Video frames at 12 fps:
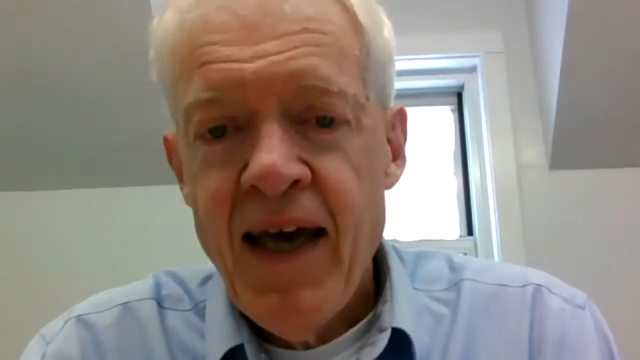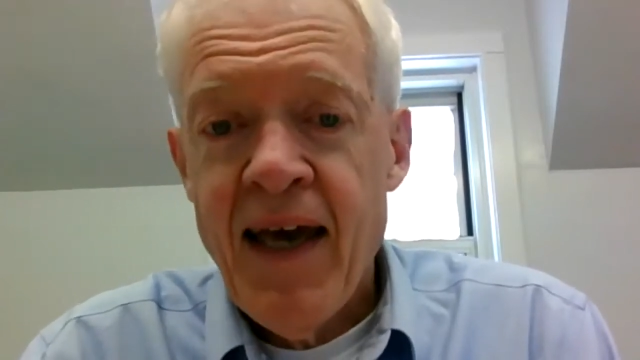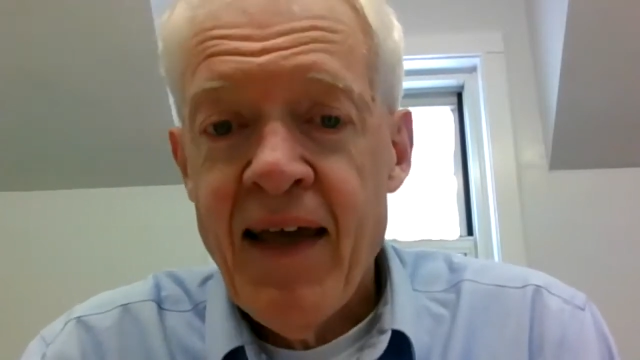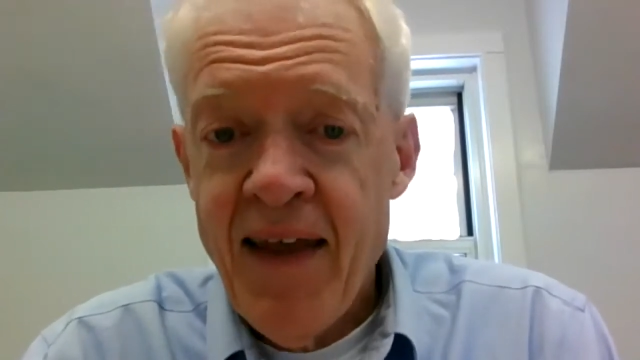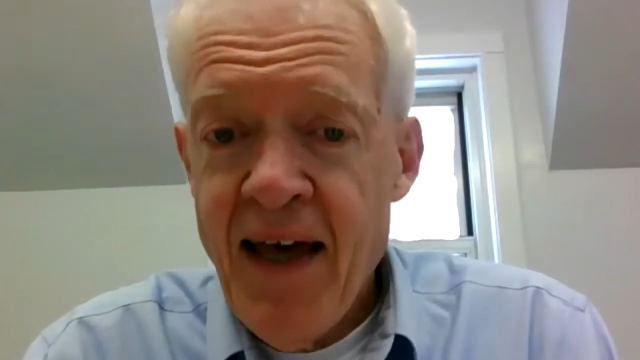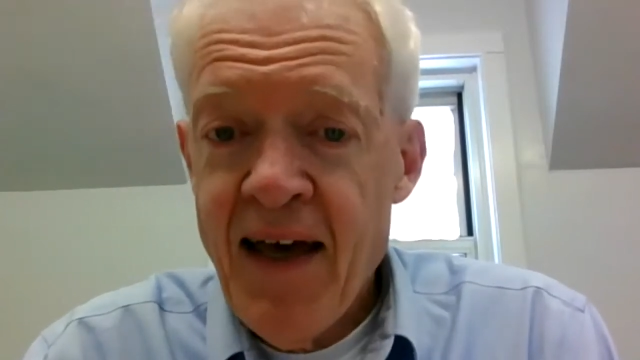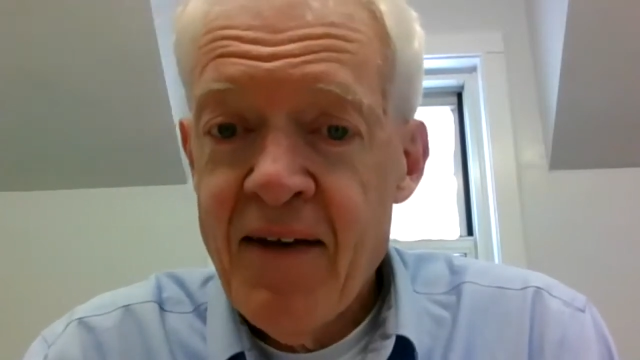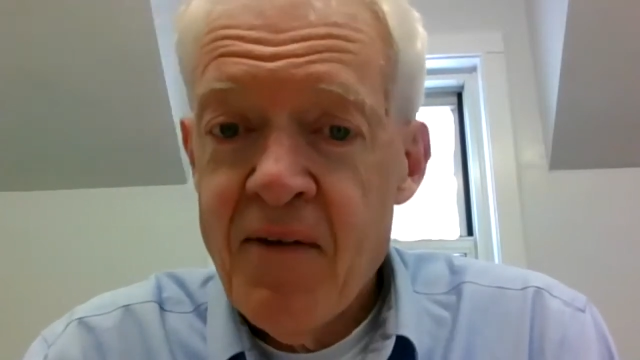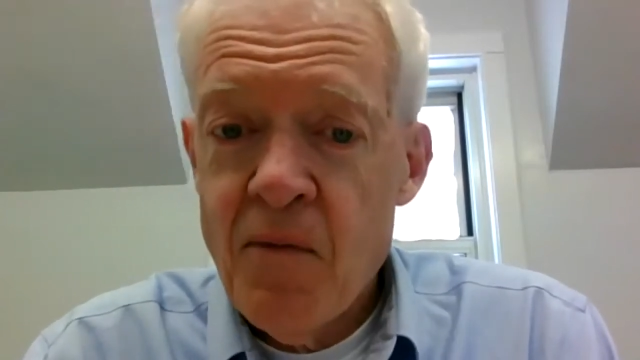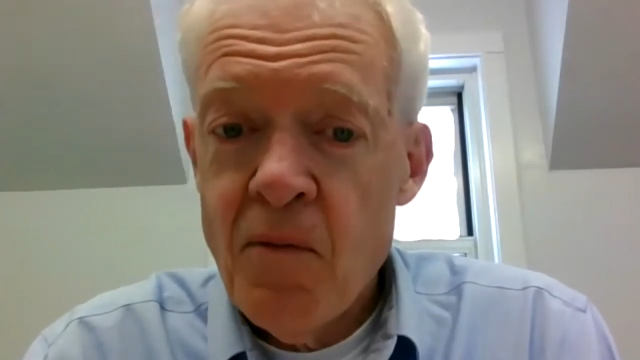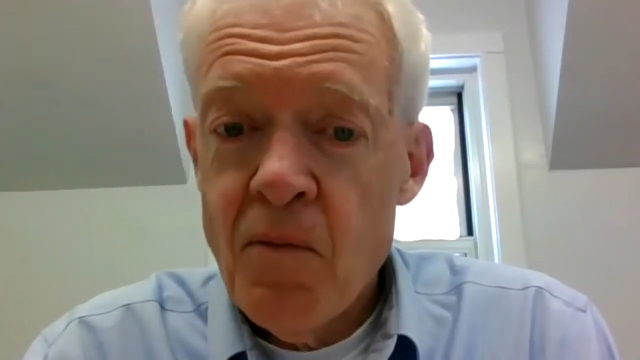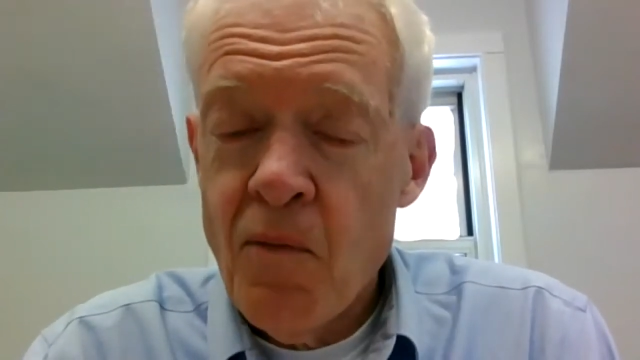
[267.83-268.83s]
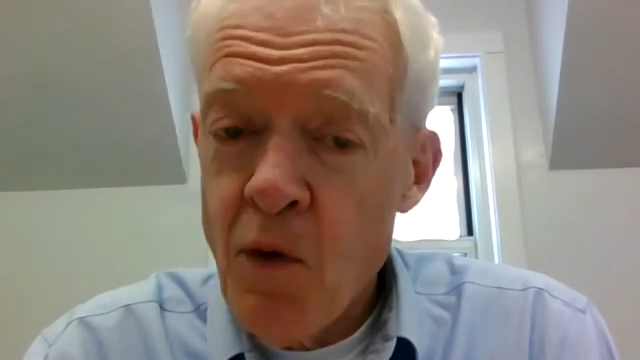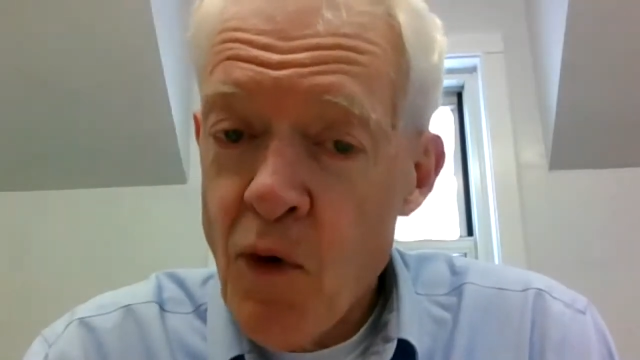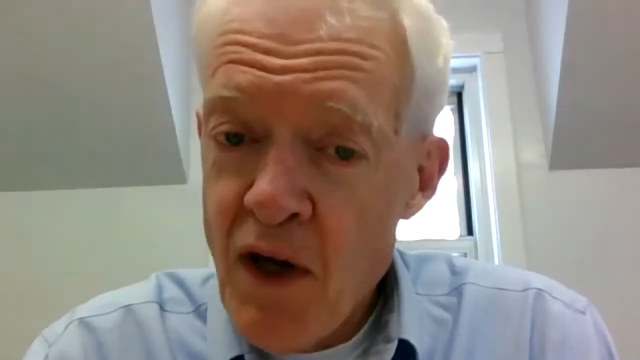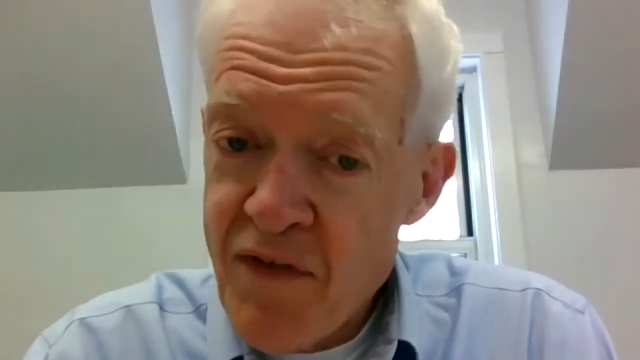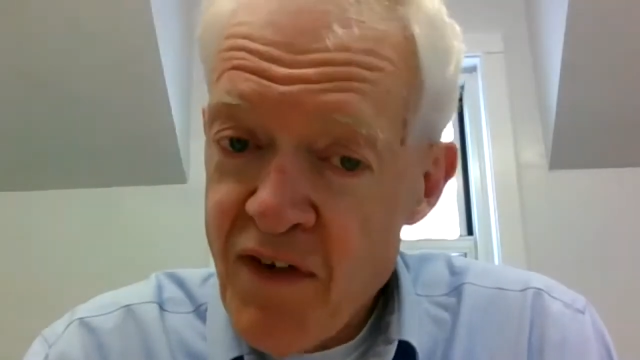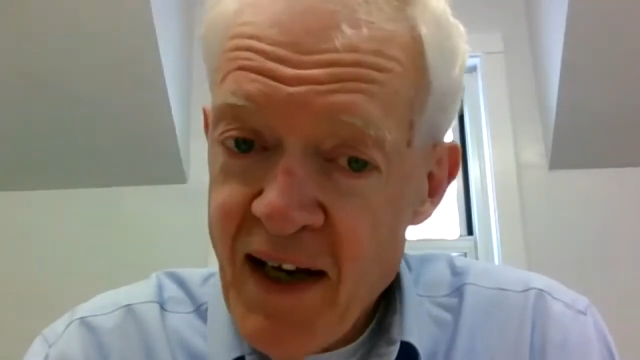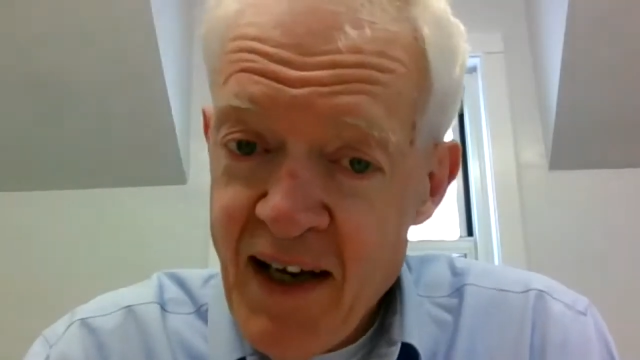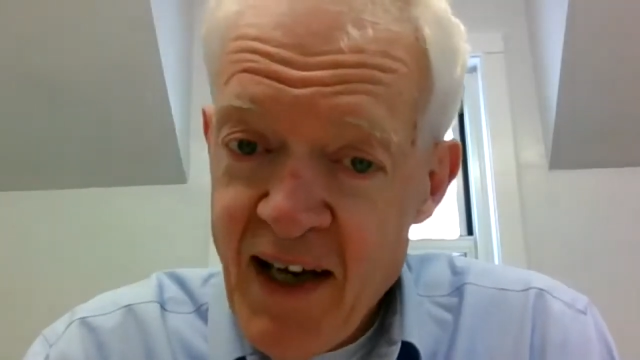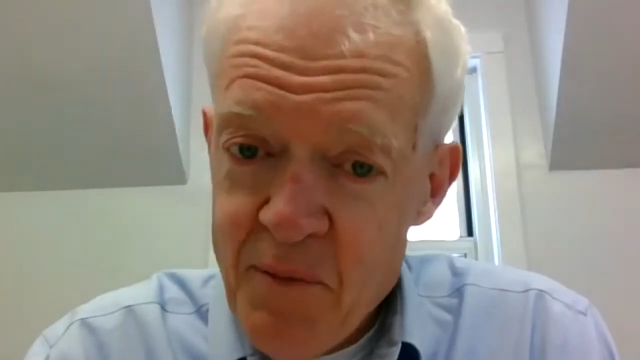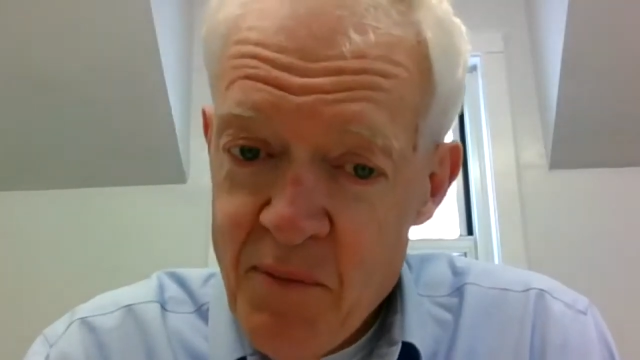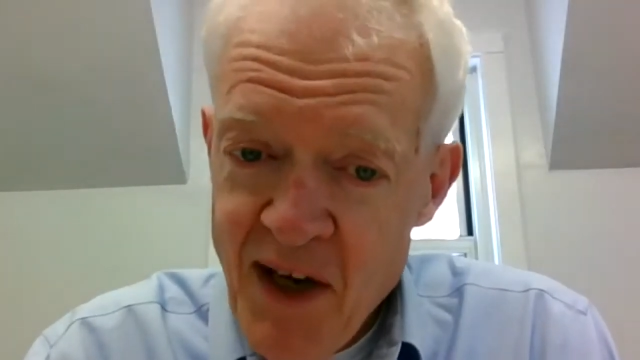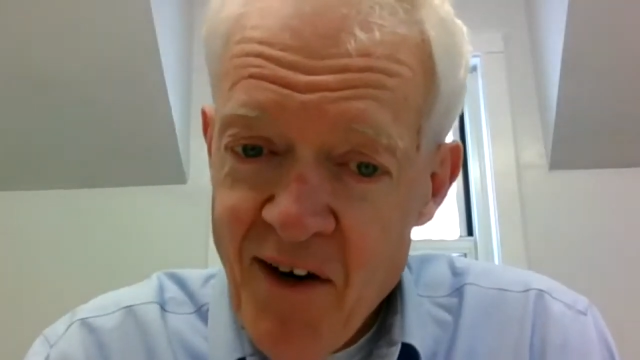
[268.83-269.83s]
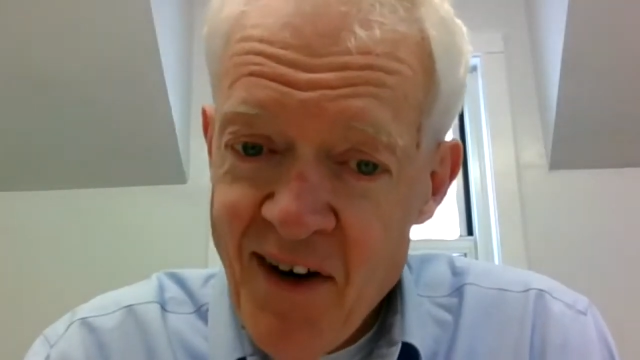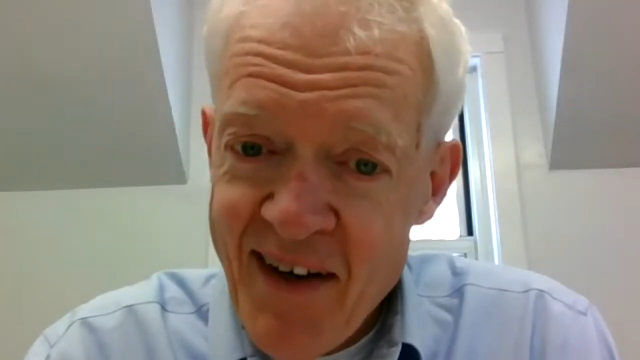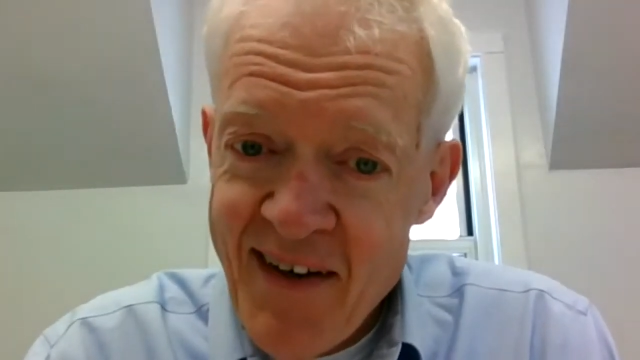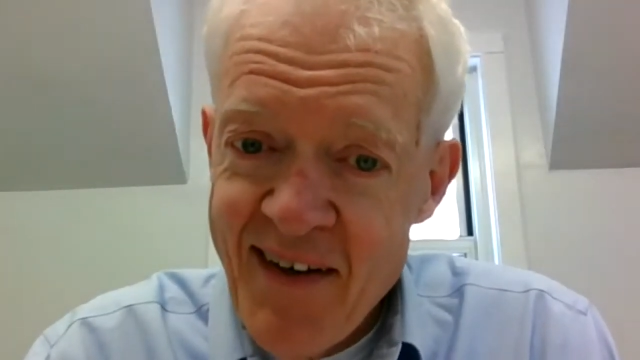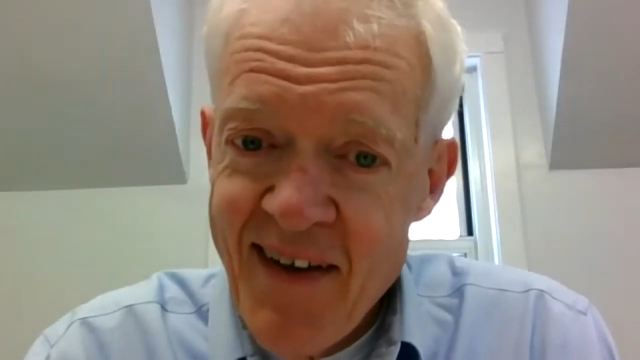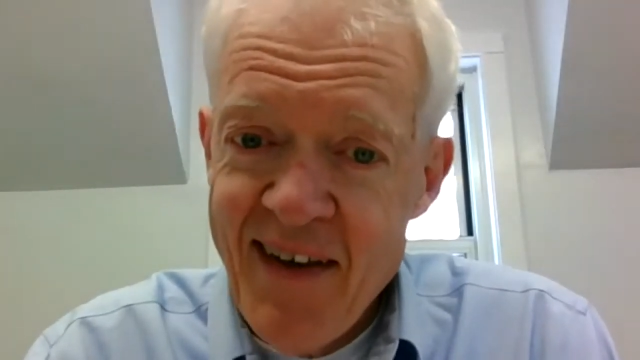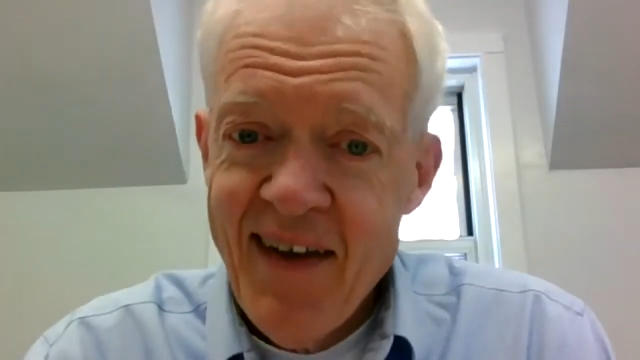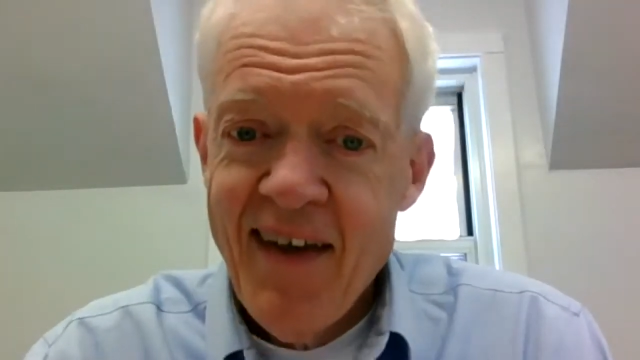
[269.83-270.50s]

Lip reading: And then my wife and I got married